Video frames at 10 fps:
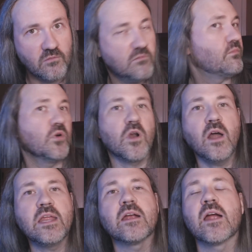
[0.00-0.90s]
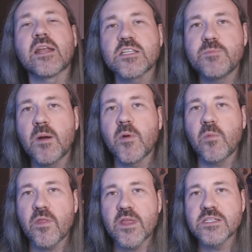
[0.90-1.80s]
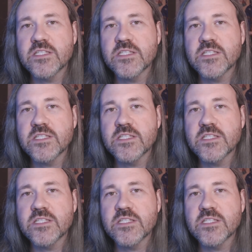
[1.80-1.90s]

put on here and experiment with and